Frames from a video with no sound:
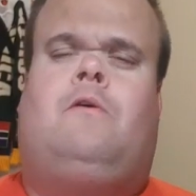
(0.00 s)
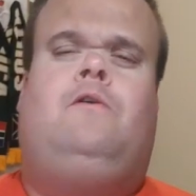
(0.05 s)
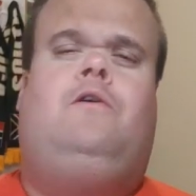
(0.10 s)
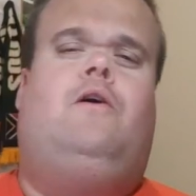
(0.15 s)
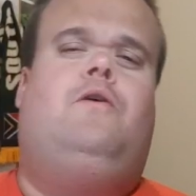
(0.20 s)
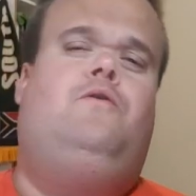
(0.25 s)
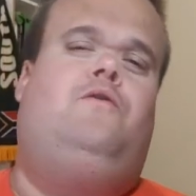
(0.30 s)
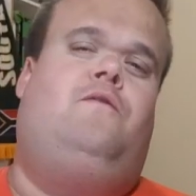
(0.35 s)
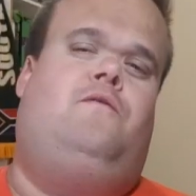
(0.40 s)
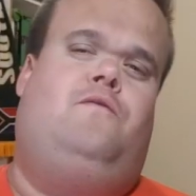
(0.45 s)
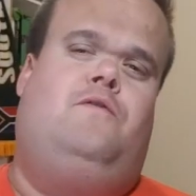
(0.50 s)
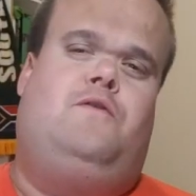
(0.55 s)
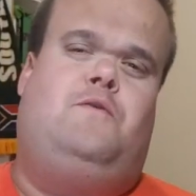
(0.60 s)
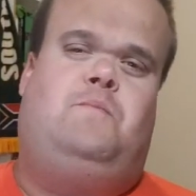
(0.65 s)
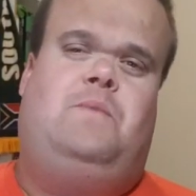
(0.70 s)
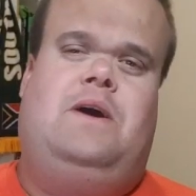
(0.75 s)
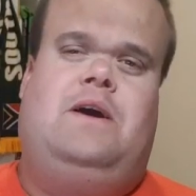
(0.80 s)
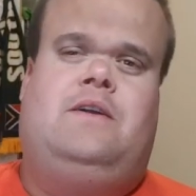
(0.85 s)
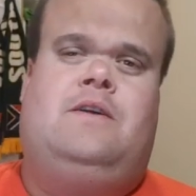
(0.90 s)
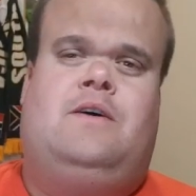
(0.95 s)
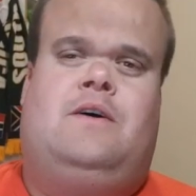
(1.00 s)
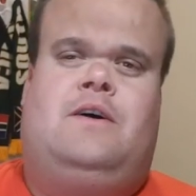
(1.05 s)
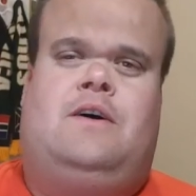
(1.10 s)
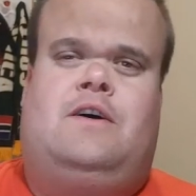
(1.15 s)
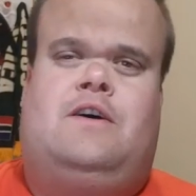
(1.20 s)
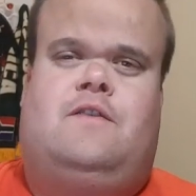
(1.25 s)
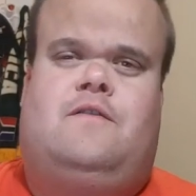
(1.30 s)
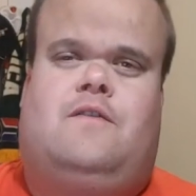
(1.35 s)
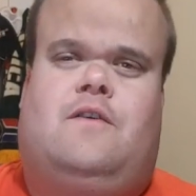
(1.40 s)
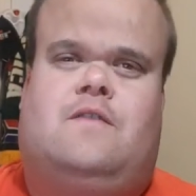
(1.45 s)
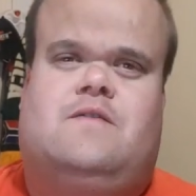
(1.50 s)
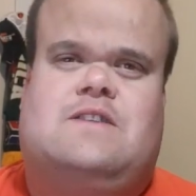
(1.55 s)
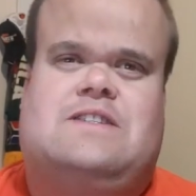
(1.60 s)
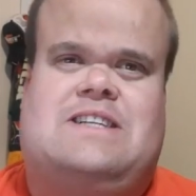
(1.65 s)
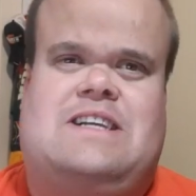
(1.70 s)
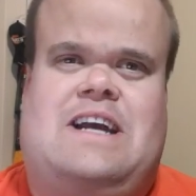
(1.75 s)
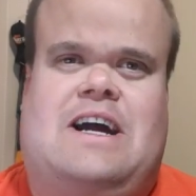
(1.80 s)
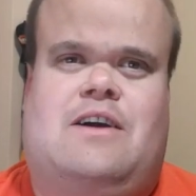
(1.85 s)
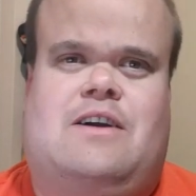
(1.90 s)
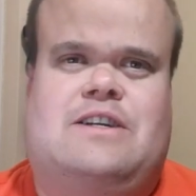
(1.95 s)
Loads of respect for
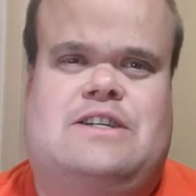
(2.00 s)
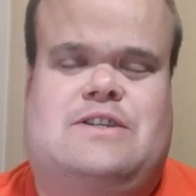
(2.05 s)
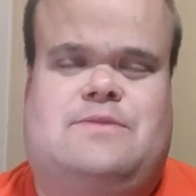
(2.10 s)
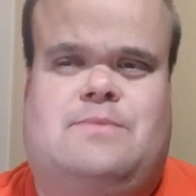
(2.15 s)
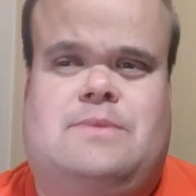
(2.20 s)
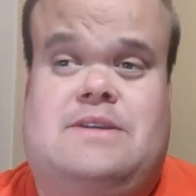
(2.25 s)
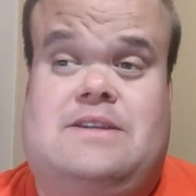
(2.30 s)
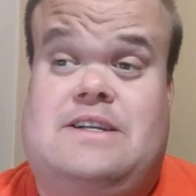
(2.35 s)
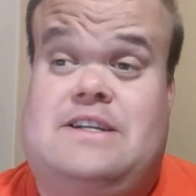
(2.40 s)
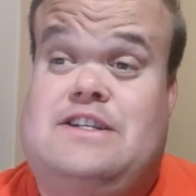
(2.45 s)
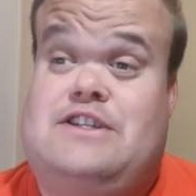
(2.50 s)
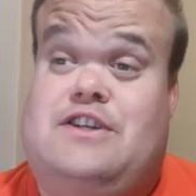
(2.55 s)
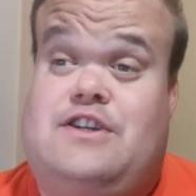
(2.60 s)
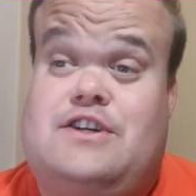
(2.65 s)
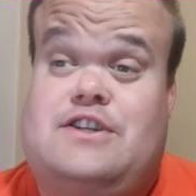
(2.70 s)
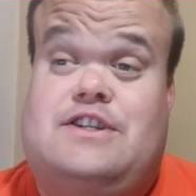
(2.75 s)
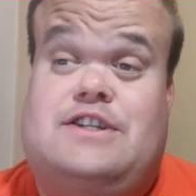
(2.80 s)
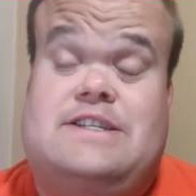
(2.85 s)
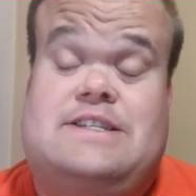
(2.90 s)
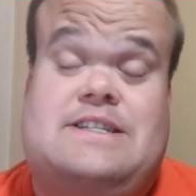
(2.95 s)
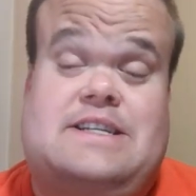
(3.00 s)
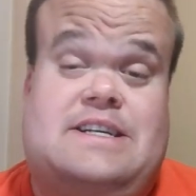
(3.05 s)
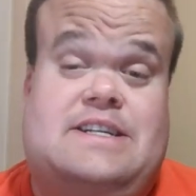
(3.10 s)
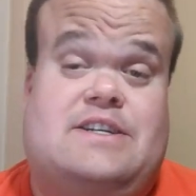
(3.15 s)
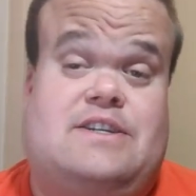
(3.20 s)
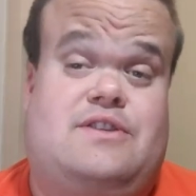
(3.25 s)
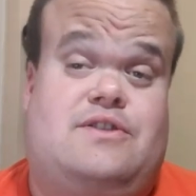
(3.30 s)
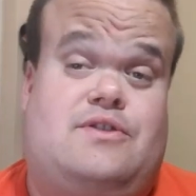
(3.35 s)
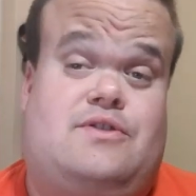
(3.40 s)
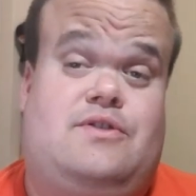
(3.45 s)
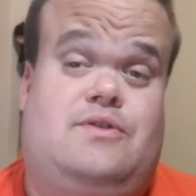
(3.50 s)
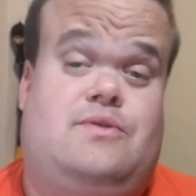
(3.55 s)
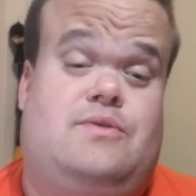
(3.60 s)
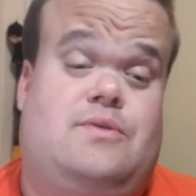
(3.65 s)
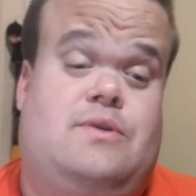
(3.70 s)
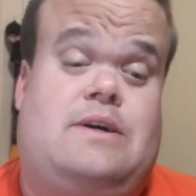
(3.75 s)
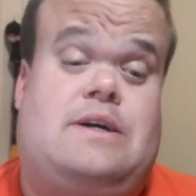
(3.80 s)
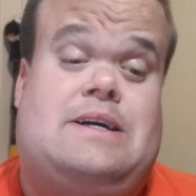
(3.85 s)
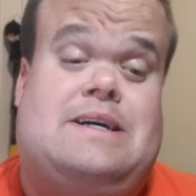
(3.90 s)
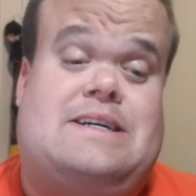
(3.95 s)
obviously Aaron Smith, and it's good to see the
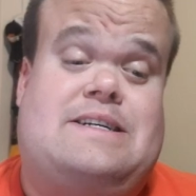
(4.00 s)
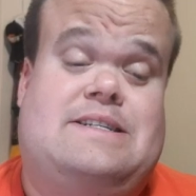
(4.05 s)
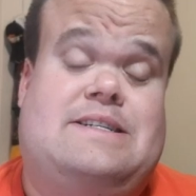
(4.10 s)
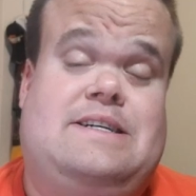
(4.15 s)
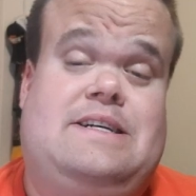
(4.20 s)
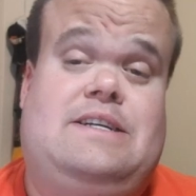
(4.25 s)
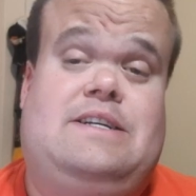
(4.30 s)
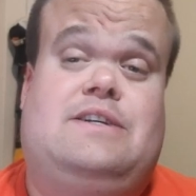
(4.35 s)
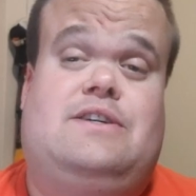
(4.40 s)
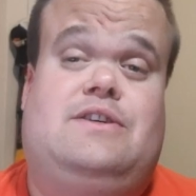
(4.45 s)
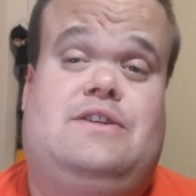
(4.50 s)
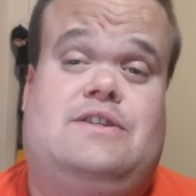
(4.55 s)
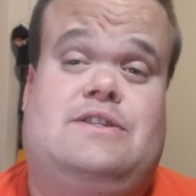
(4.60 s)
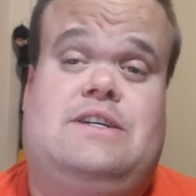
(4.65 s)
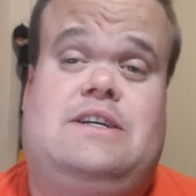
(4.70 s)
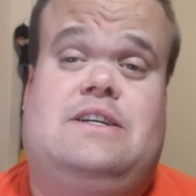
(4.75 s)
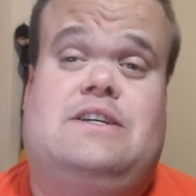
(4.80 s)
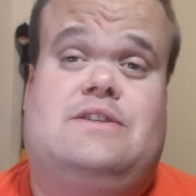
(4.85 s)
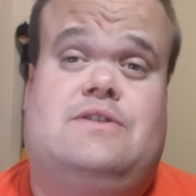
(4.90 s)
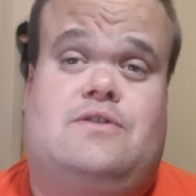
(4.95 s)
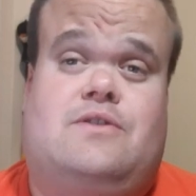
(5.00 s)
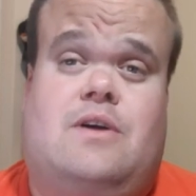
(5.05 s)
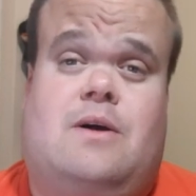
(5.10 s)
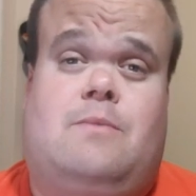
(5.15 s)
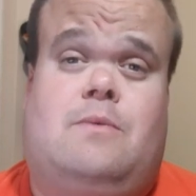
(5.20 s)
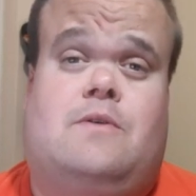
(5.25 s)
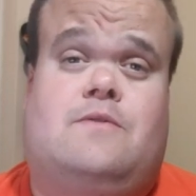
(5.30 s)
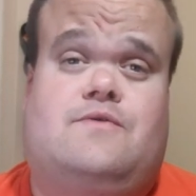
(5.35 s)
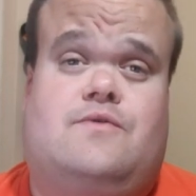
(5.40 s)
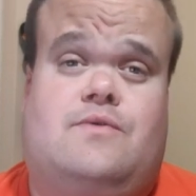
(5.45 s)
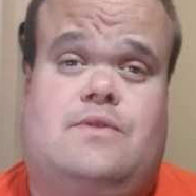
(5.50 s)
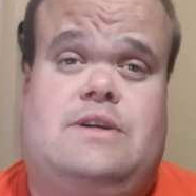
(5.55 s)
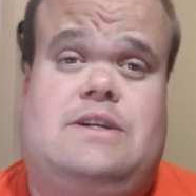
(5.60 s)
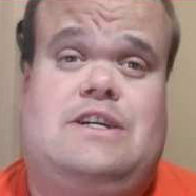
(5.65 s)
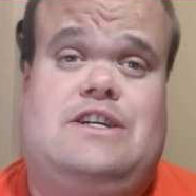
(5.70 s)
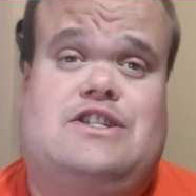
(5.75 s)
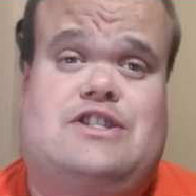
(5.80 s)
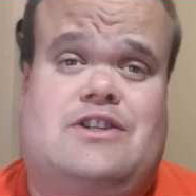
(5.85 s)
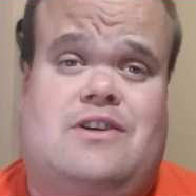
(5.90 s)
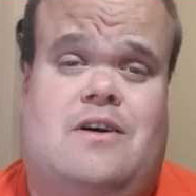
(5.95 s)
two senior New Zealand scrum-offs
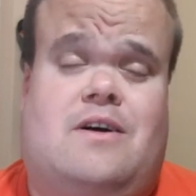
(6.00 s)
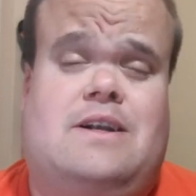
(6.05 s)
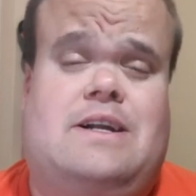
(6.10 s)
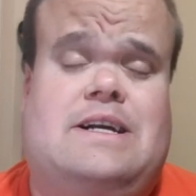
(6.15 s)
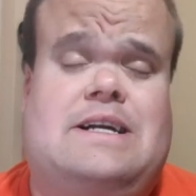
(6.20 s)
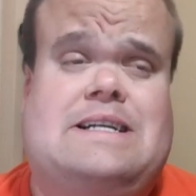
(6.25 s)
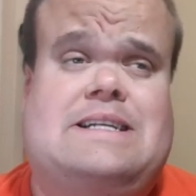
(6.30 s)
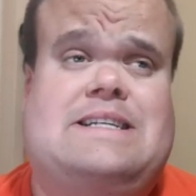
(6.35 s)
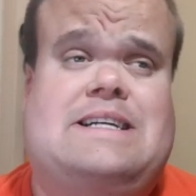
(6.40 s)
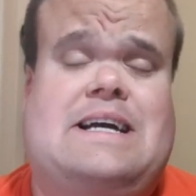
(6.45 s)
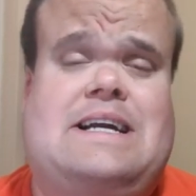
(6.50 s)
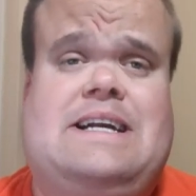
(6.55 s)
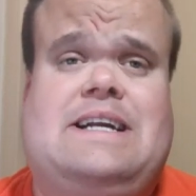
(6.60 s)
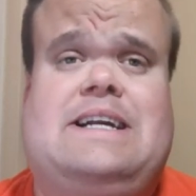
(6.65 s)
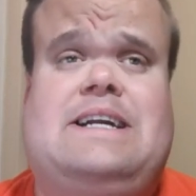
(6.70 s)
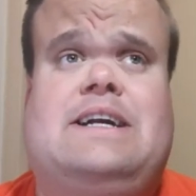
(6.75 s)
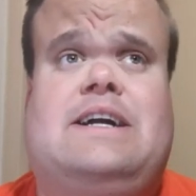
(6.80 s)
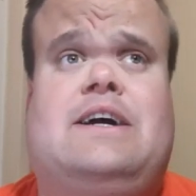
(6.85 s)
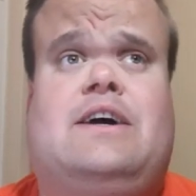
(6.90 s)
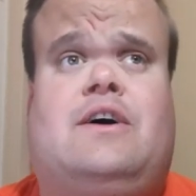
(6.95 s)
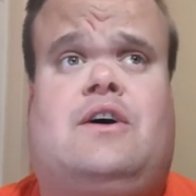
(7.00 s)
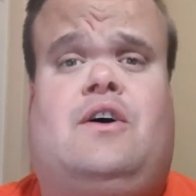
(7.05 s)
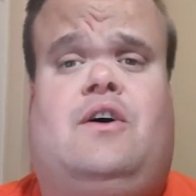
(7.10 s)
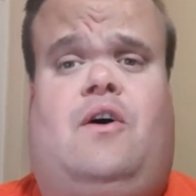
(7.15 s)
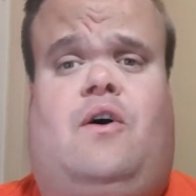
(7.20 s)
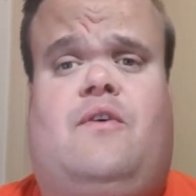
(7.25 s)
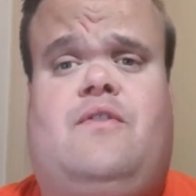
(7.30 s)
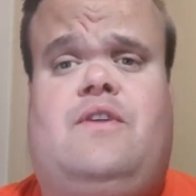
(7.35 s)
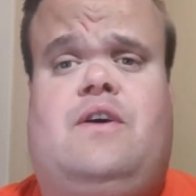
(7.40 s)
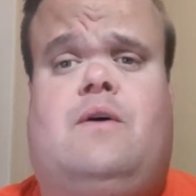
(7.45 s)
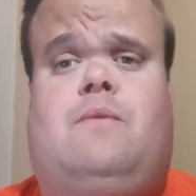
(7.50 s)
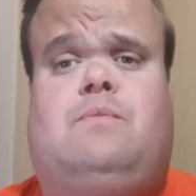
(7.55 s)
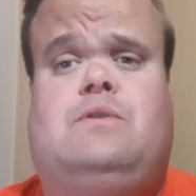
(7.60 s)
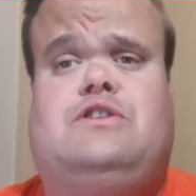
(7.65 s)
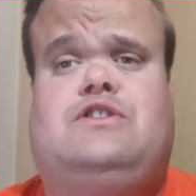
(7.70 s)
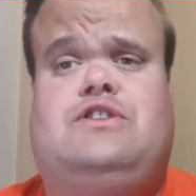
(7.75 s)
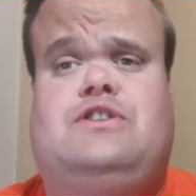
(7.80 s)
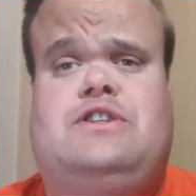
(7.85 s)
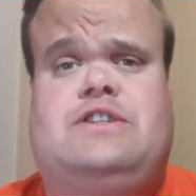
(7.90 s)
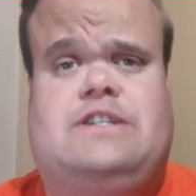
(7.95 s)
really shining and taking on the
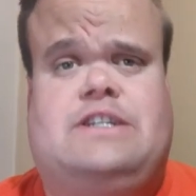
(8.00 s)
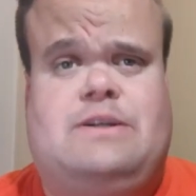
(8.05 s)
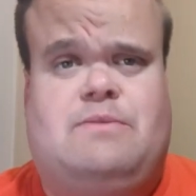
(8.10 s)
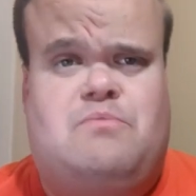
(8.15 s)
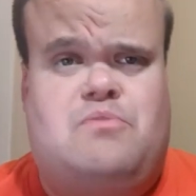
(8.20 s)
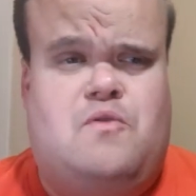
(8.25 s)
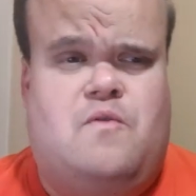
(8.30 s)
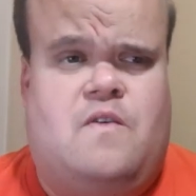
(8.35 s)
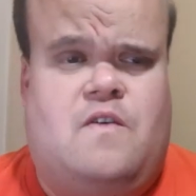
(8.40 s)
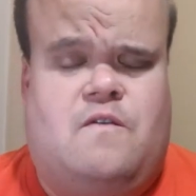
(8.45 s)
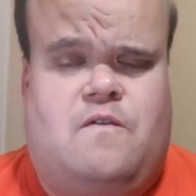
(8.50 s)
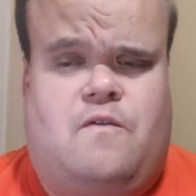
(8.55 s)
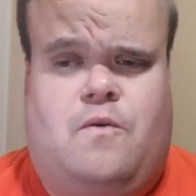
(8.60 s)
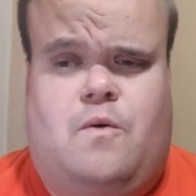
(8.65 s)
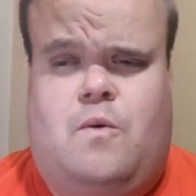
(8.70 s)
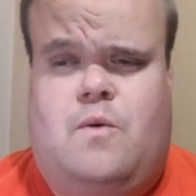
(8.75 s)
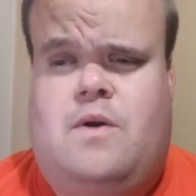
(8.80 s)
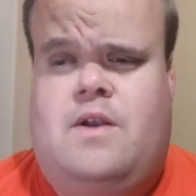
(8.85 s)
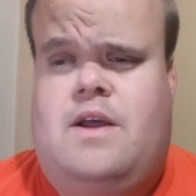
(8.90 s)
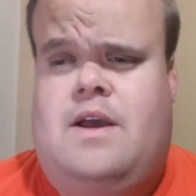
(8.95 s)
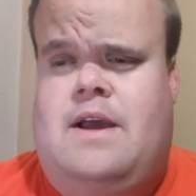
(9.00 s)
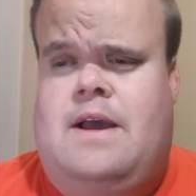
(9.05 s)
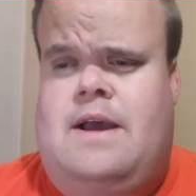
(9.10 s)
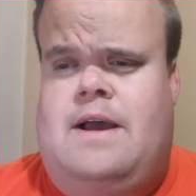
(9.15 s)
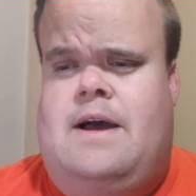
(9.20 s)
opportunity moving forward.